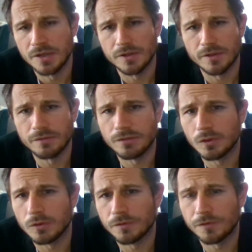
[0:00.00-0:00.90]

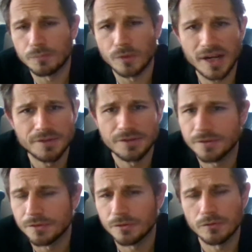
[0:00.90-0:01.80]
full of
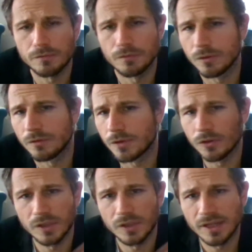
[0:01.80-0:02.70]
surprises, full of
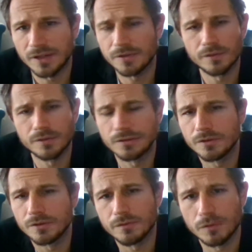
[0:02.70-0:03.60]
context,
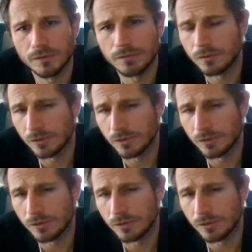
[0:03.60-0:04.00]
full of